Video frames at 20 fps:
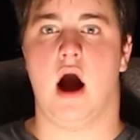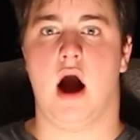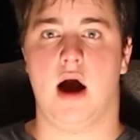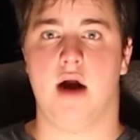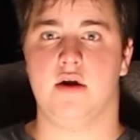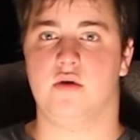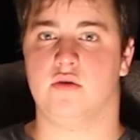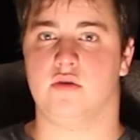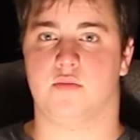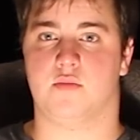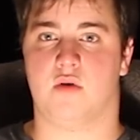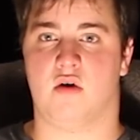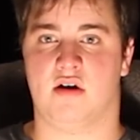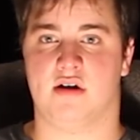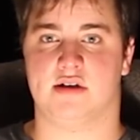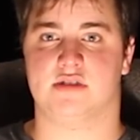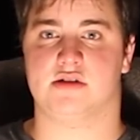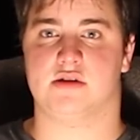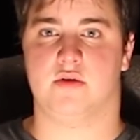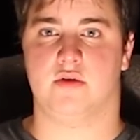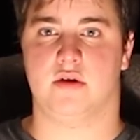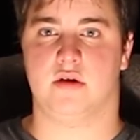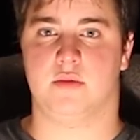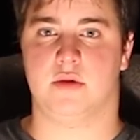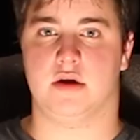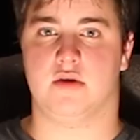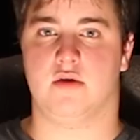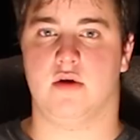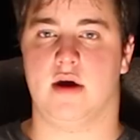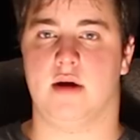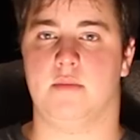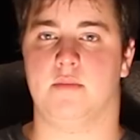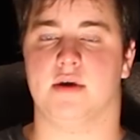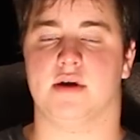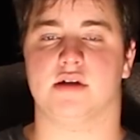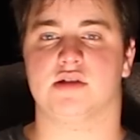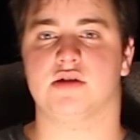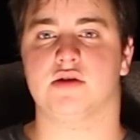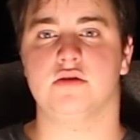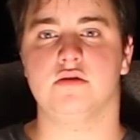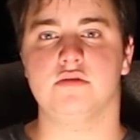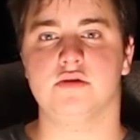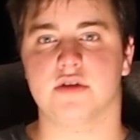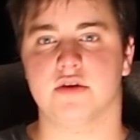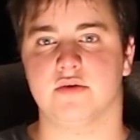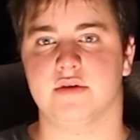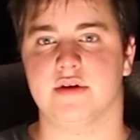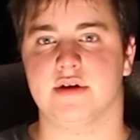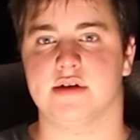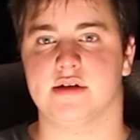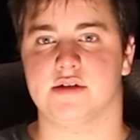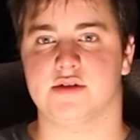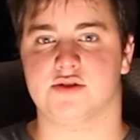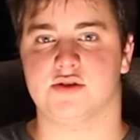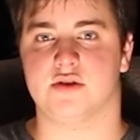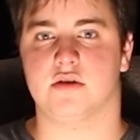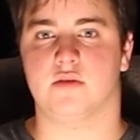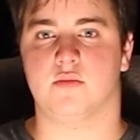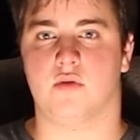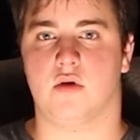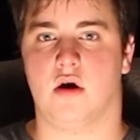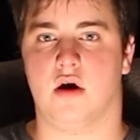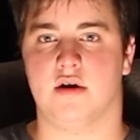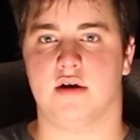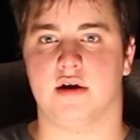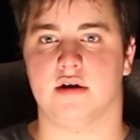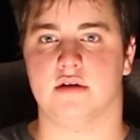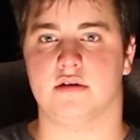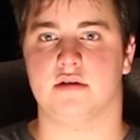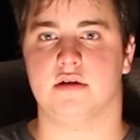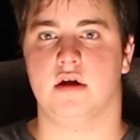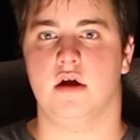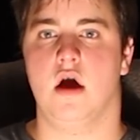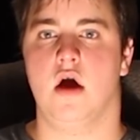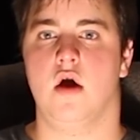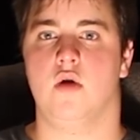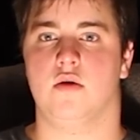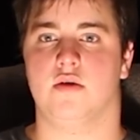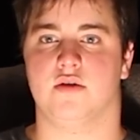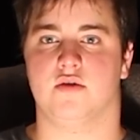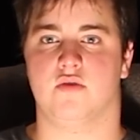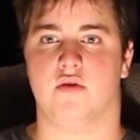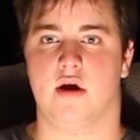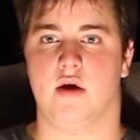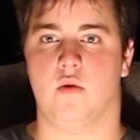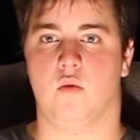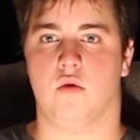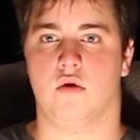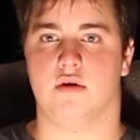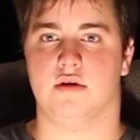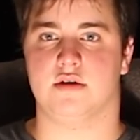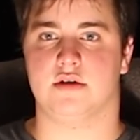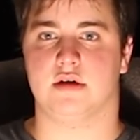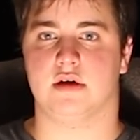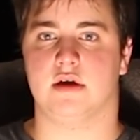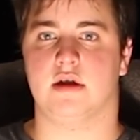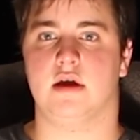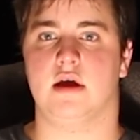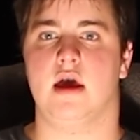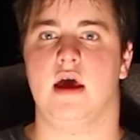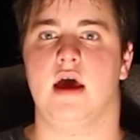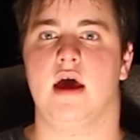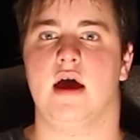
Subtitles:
I know the product's going to be great, because who's going to insure a product with a great warranty